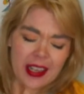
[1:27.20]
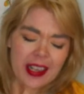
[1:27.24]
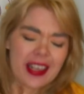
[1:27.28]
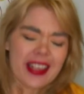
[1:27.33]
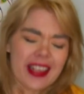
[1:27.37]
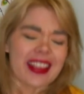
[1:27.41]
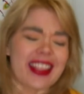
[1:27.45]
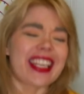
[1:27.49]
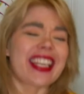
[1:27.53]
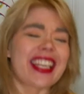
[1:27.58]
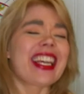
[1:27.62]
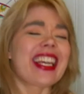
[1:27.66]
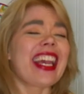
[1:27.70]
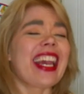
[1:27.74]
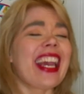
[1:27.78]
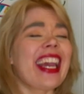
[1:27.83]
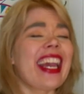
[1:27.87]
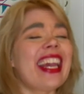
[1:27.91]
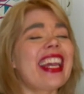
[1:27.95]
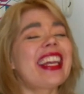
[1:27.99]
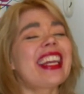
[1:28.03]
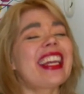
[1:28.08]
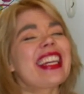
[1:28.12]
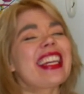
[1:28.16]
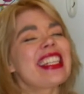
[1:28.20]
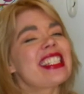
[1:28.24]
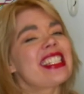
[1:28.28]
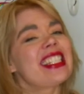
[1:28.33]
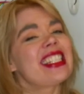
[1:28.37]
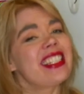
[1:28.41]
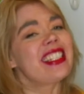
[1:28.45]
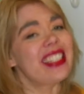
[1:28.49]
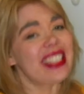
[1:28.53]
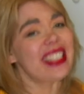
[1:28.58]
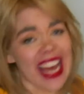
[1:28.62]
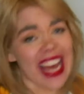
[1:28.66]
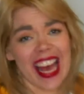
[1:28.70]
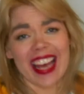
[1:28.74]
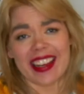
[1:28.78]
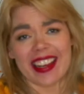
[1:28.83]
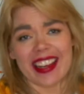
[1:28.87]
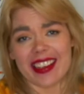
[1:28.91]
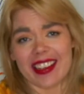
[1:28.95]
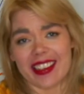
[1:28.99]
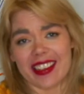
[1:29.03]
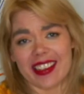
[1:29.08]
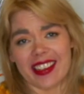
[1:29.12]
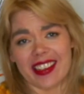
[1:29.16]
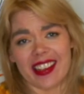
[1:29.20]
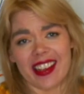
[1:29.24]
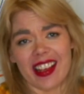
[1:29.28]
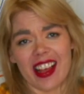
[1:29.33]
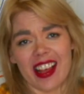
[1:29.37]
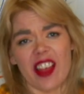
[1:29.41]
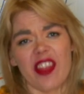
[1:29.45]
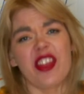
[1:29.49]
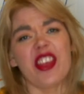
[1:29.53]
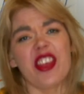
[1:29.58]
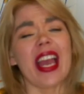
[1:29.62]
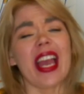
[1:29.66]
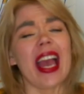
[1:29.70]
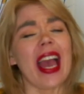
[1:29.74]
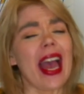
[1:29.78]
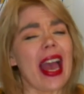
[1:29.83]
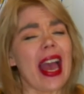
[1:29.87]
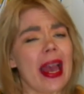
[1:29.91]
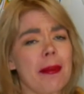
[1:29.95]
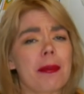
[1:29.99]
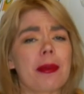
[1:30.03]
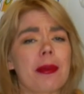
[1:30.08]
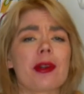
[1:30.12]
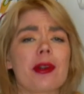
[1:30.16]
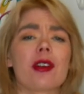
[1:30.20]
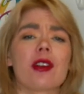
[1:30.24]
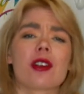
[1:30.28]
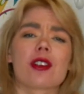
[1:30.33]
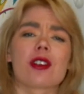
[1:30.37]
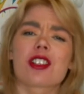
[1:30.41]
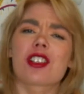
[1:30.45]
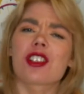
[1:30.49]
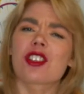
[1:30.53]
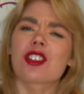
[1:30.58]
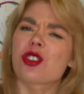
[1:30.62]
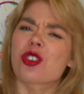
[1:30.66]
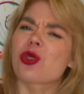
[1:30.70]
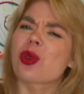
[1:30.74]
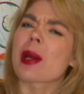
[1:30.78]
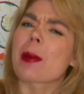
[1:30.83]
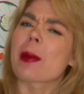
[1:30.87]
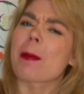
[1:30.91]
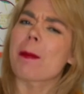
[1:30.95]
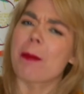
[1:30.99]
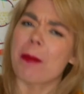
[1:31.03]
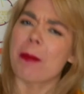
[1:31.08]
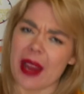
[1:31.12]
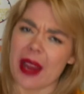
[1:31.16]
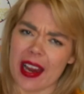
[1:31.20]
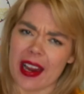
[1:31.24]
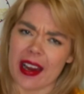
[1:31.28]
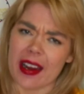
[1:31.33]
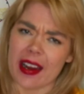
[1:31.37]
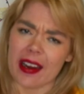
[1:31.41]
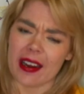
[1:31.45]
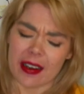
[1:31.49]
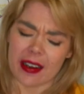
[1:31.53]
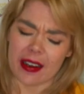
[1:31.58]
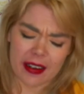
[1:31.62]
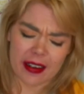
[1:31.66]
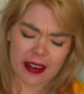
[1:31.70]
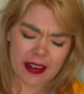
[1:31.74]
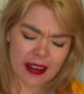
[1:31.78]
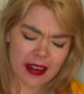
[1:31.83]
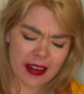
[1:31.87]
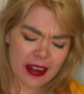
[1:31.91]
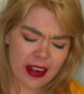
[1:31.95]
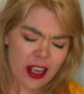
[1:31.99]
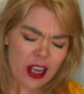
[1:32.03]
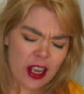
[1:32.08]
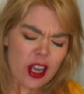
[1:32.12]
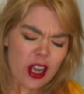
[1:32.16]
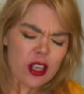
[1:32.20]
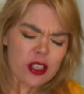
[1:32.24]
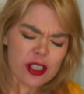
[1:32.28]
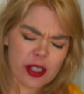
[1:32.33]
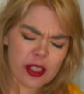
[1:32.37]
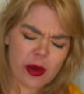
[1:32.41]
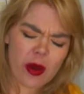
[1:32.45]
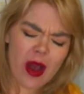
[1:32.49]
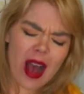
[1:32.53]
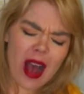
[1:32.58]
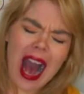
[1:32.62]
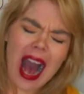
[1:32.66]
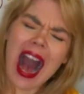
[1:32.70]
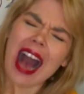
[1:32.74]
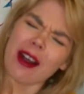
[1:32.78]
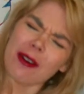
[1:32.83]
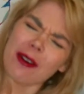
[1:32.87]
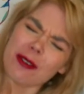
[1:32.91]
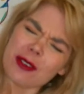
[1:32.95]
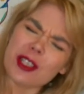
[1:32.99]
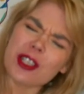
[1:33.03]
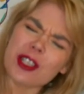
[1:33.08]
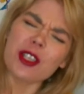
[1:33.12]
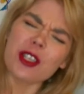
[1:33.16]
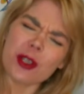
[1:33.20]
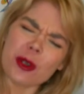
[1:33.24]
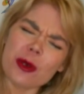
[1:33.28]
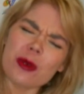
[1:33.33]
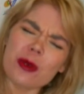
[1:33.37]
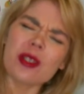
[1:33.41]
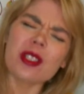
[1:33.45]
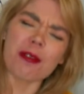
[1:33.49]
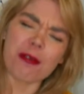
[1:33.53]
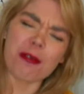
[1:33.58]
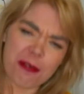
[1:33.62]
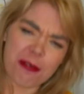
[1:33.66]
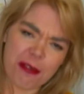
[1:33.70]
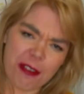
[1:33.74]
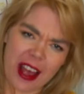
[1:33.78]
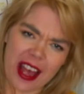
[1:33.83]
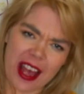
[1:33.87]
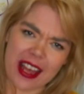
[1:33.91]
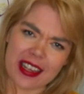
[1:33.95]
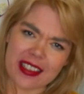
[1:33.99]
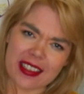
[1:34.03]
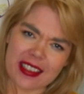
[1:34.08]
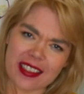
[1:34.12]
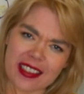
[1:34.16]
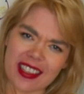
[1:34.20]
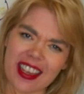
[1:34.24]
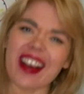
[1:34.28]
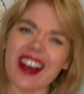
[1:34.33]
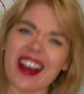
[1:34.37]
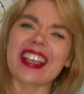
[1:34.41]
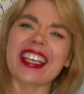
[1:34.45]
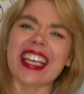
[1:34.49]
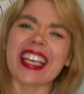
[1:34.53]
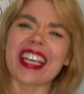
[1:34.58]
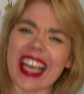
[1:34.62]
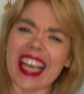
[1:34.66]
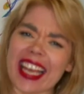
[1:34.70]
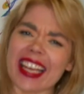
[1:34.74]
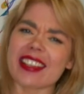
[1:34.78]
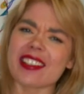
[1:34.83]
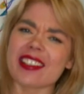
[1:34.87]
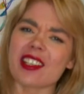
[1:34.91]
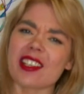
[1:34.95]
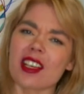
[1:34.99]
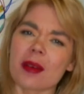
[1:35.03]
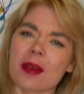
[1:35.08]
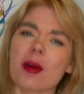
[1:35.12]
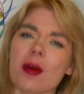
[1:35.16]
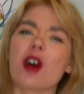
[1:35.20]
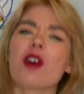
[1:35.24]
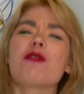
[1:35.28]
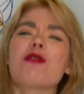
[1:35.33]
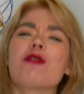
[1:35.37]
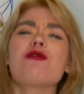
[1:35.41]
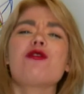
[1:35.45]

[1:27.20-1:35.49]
the king is dead, the emperor stripped bare. So, how do you defend a kingdom of